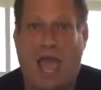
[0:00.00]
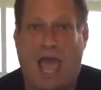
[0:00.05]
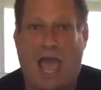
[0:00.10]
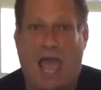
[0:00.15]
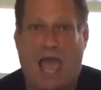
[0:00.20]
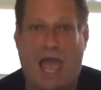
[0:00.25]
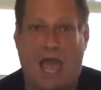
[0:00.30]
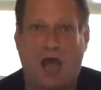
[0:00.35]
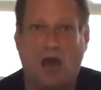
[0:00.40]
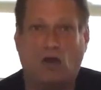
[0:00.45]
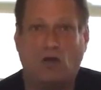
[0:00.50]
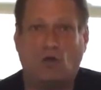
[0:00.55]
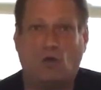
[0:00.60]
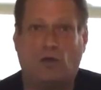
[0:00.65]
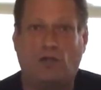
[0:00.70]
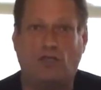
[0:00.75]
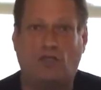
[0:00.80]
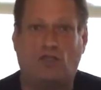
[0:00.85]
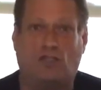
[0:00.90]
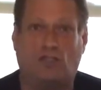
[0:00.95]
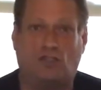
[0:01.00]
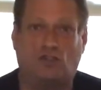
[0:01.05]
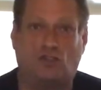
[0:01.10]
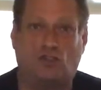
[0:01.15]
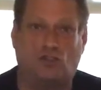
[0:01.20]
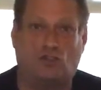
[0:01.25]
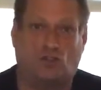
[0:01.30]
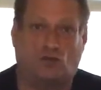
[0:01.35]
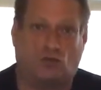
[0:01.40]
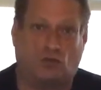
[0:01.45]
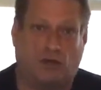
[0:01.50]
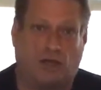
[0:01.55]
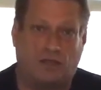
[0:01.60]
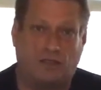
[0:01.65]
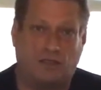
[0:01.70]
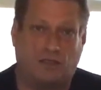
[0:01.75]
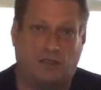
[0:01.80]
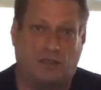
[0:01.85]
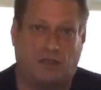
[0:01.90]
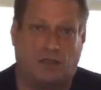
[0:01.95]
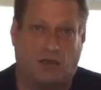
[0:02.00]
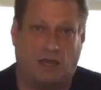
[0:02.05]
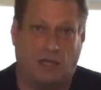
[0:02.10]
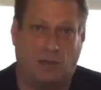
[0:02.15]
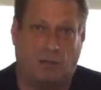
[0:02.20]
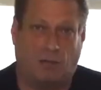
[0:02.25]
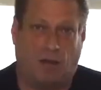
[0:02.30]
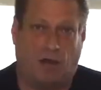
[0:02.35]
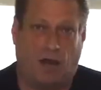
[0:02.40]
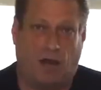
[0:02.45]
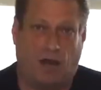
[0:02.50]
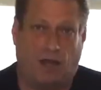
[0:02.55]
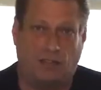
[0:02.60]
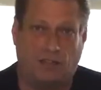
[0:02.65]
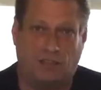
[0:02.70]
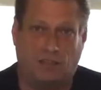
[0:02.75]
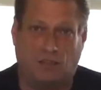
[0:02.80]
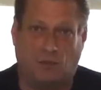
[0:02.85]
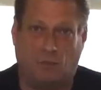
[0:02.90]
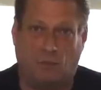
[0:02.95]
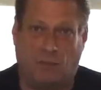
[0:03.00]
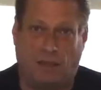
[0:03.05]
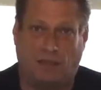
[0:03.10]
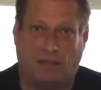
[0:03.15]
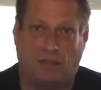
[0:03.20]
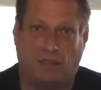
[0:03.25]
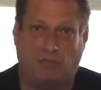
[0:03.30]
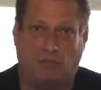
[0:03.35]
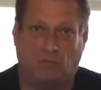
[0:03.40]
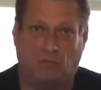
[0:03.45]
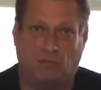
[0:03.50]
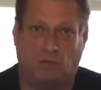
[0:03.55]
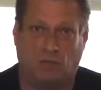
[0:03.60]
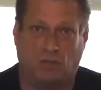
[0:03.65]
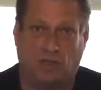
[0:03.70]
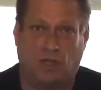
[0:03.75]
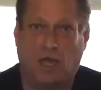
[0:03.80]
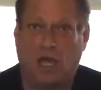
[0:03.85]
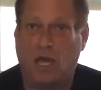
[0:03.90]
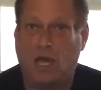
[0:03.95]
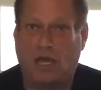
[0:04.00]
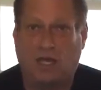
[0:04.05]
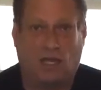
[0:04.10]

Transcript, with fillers: how do we distress clay pots to make them look